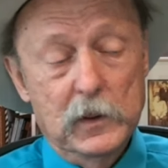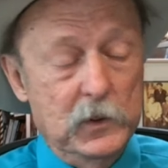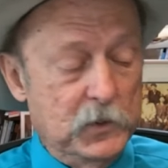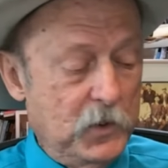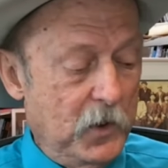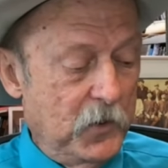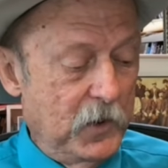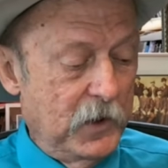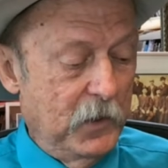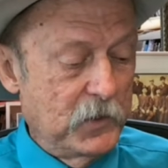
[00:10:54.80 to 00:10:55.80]
Luke Short
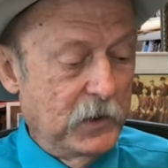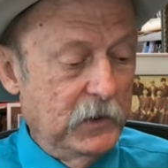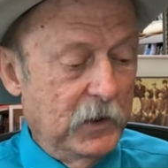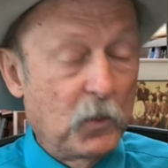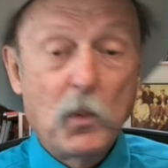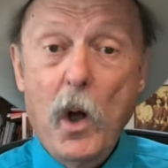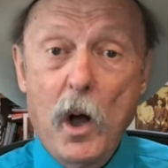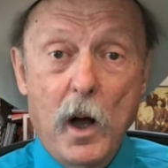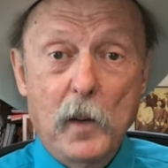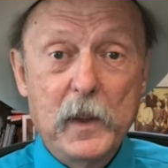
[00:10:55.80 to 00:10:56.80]
thought that was a little
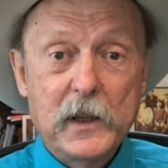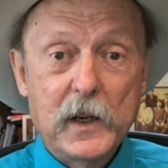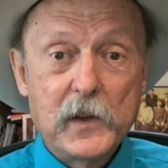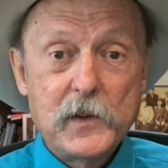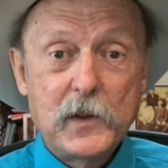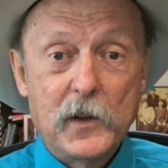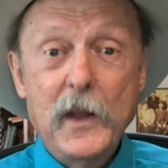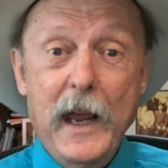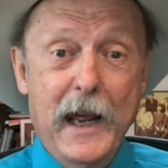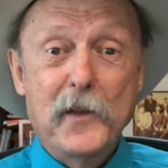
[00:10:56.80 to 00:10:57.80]
raw, because
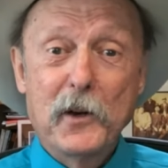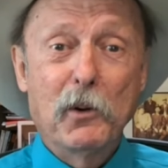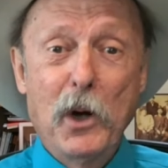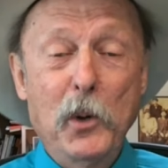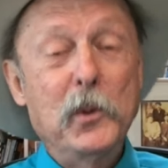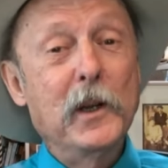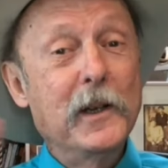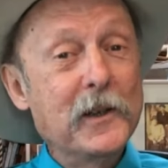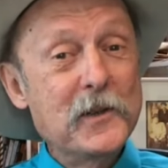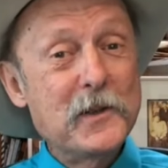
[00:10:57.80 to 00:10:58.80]
they had their own
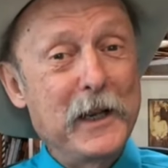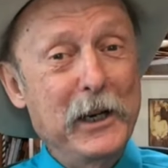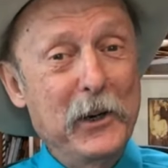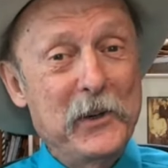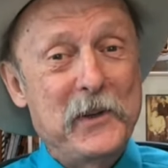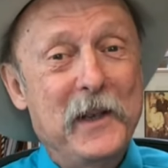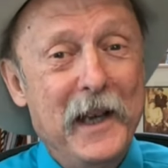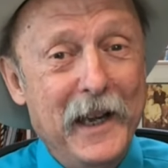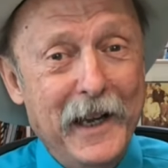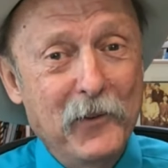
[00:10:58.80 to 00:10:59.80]
singers,
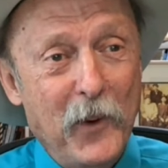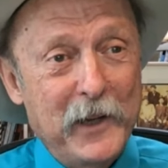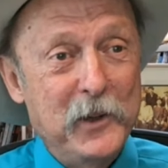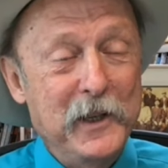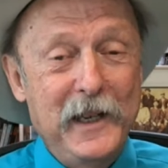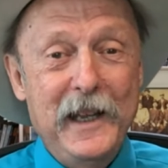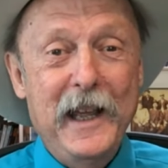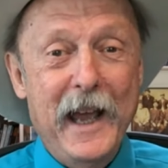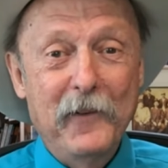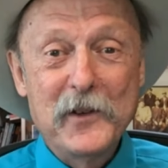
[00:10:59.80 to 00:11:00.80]
and why couldn't
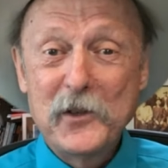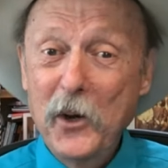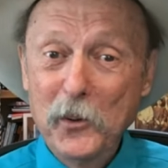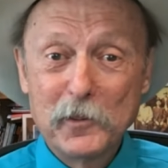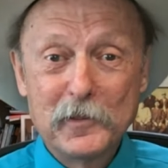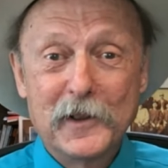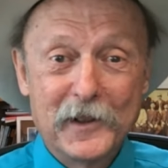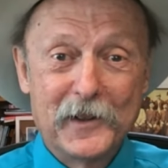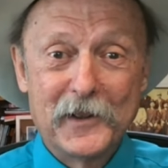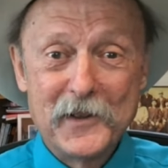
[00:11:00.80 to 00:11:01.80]
he have his own
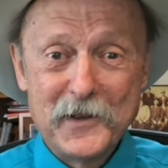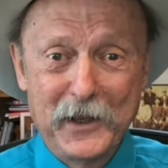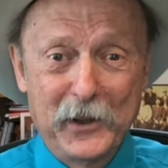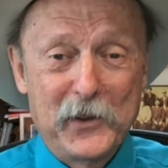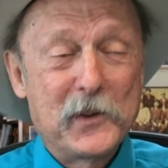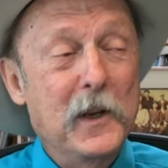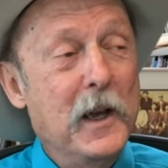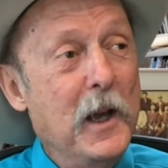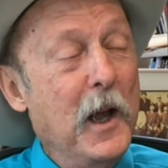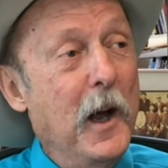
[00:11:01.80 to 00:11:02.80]
singers?
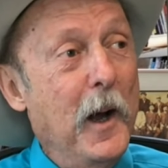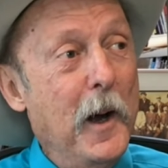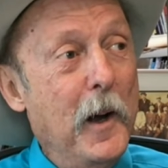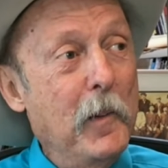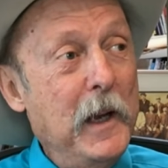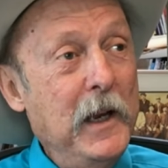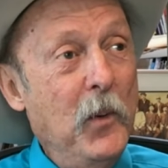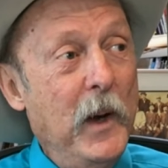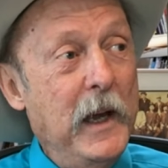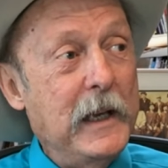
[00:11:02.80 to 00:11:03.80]

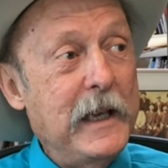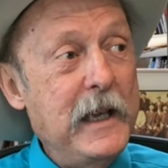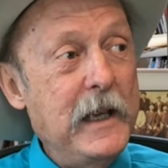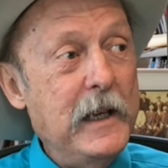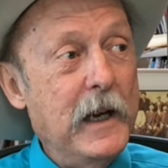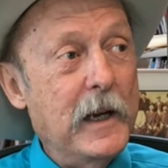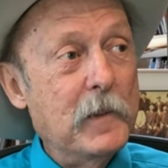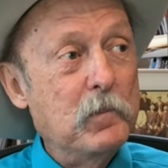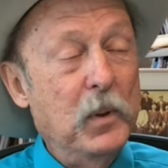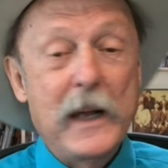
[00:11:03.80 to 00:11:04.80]
Anyway, he
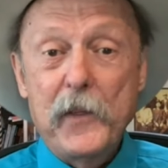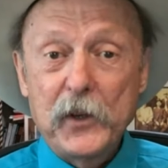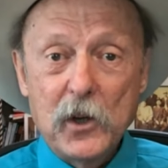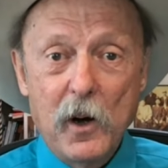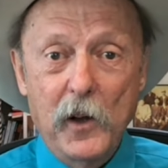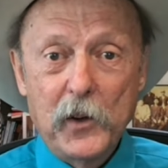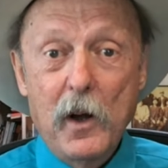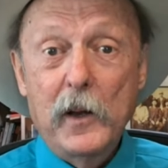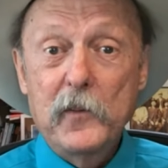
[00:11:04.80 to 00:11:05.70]
put out the call to all